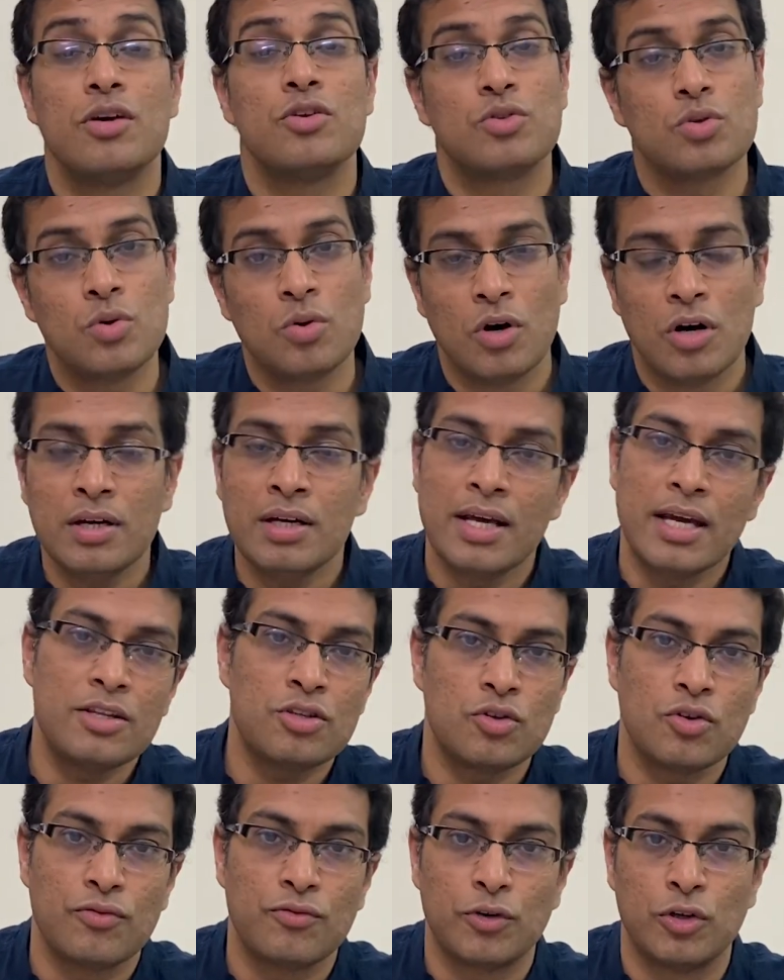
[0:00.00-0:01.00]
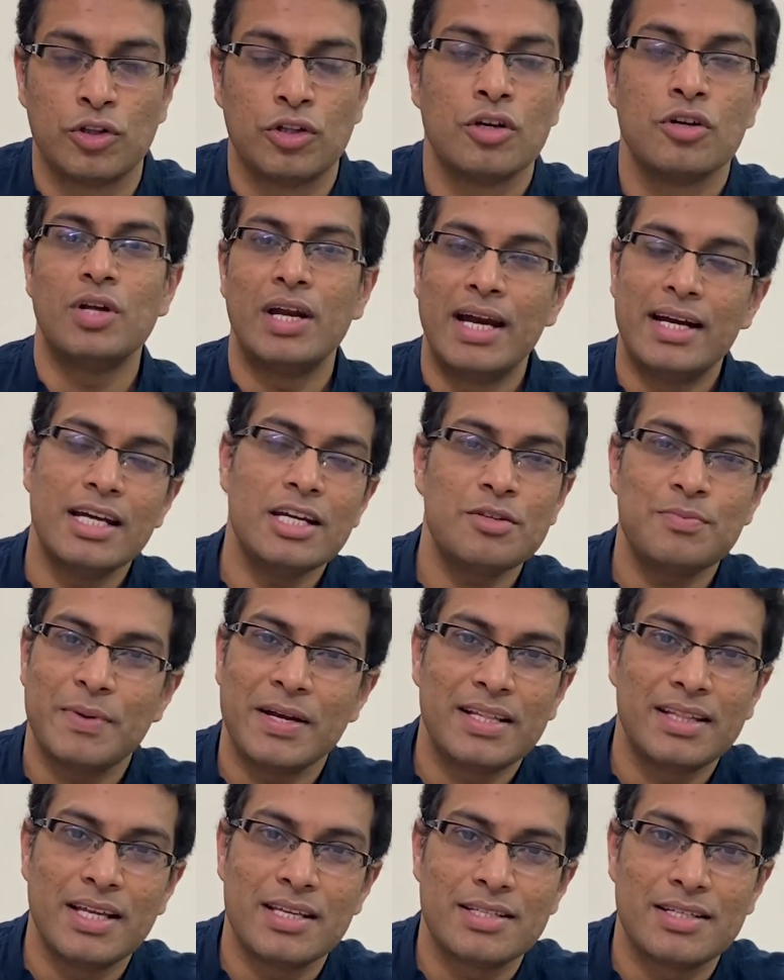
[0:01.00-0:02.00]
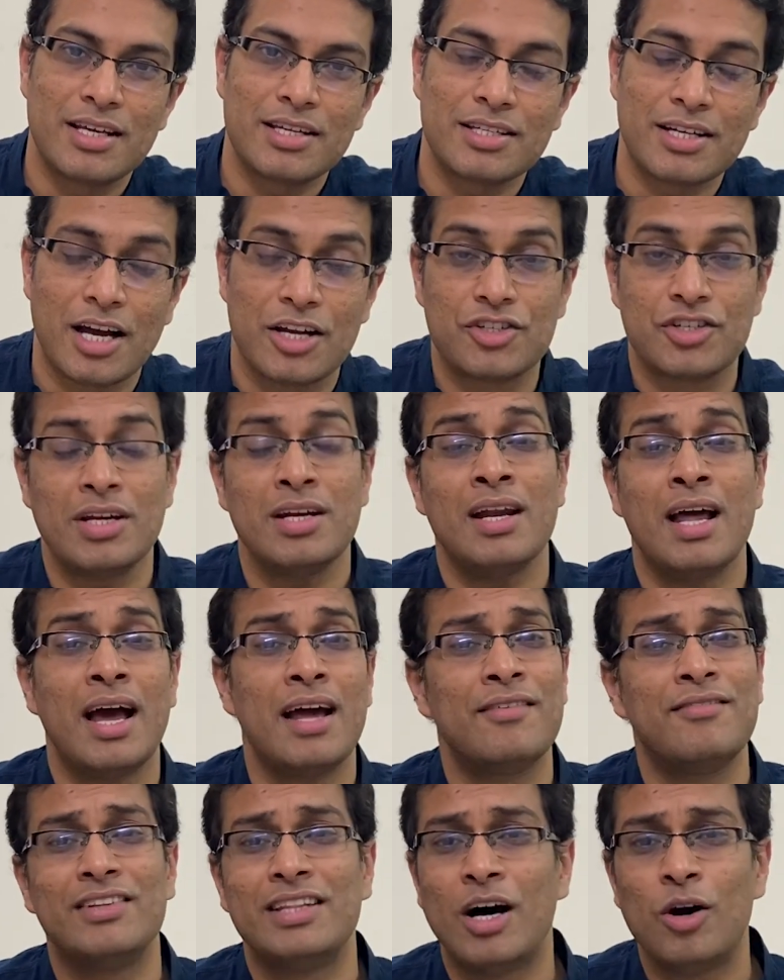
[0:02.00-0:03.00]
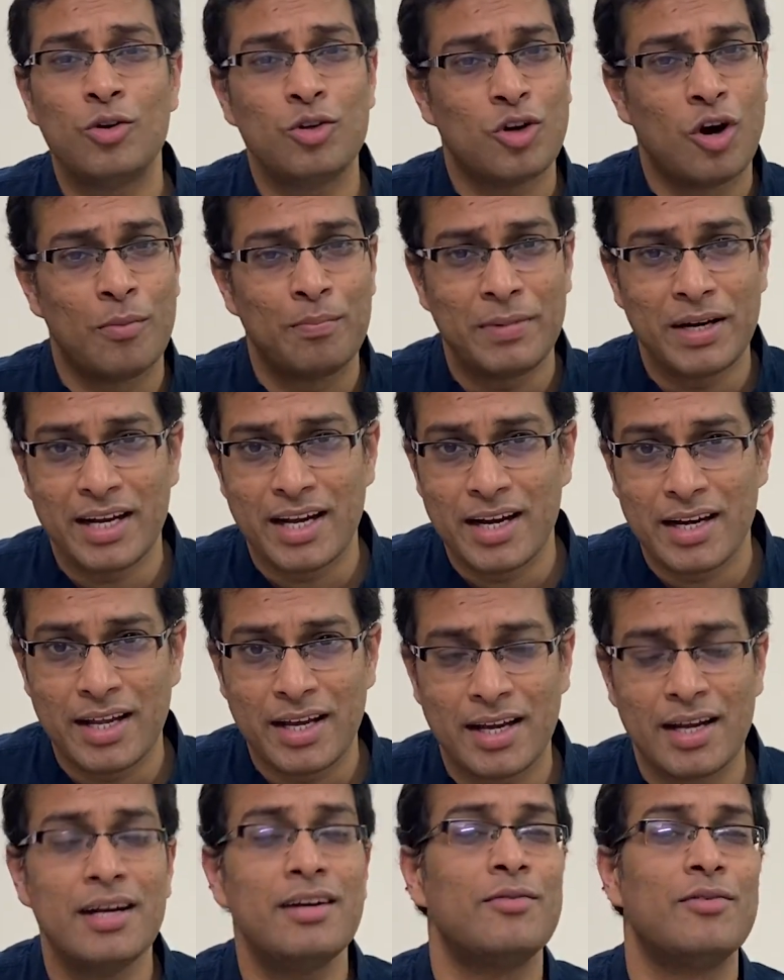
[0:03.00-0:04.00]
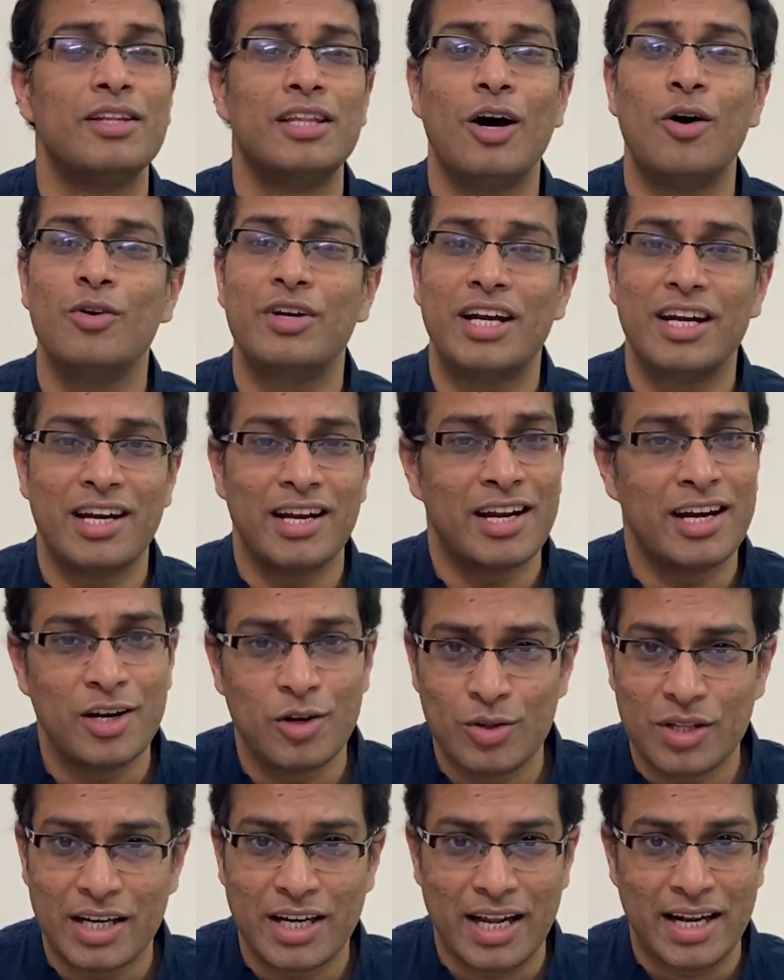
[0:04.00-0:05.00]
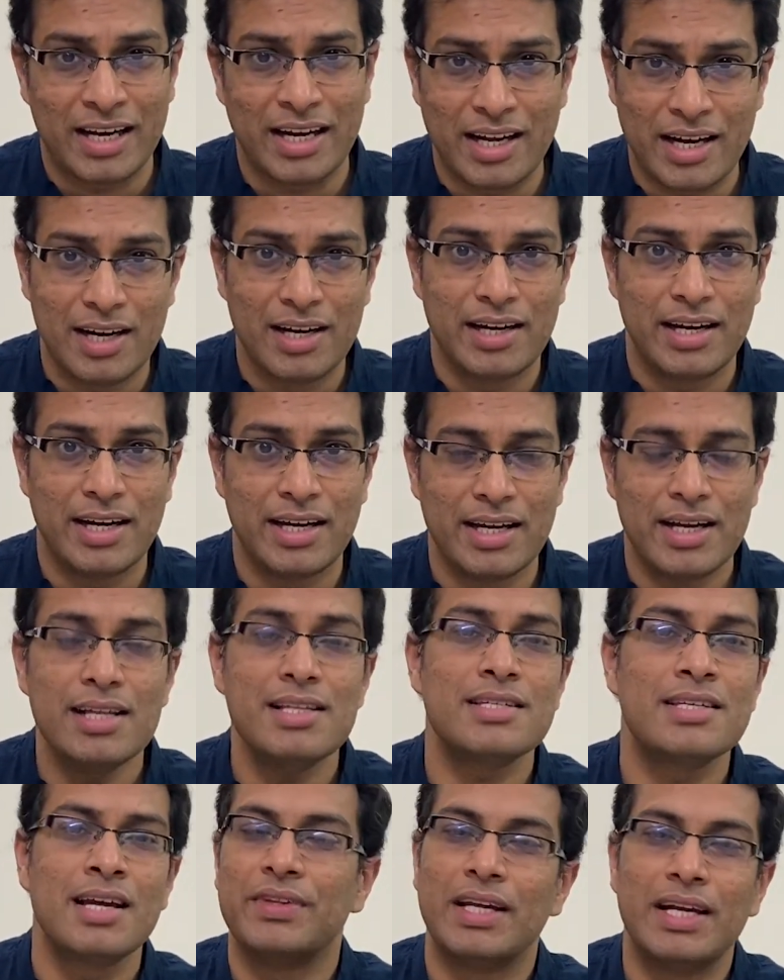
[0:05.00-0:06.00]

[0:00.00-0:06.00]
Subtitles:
So on and so forth. So let us pick this discussion and without complicating it, without getting into the technical details,